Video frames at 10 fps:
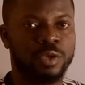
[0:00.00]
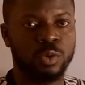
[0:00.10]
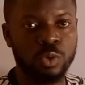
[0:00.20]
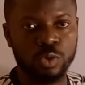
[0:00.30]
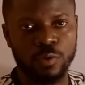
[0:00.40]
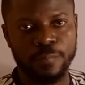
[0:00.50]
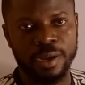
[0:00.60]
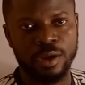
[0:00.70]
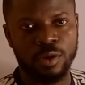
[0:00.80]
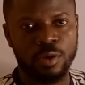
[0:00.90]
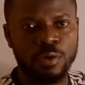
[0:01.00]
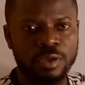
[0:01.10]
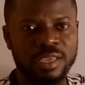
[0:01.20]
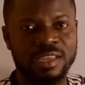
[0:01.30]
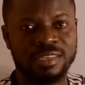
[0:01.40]
a whole number, or
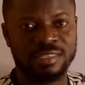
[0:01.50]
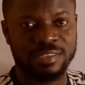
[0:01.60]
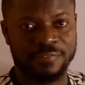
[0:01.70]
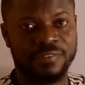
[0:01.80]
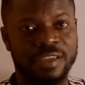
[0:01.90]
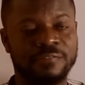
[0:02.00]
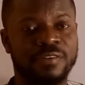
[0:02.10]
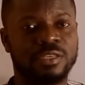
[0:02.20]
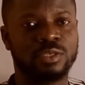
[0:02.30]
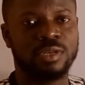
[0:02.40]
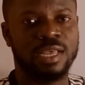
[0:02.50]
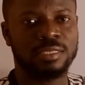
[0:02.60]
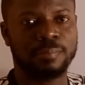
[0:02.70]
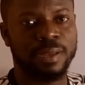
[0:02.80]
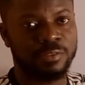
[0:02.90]
you can define fraction
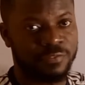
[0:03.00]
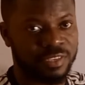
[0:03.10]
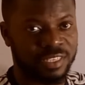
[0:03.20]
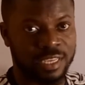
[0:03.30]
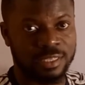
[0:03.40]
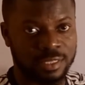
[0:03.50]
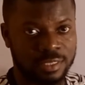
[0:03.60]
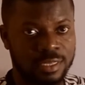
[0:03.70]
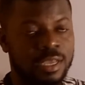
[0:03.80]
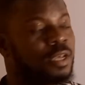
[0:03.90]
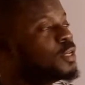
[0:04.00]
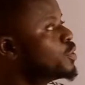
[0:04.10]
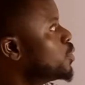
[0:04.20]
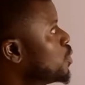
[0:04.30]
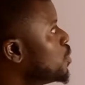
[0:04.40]
as a part of a set.
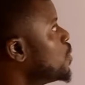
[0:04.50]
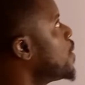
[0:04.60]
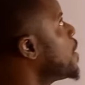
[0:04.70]
So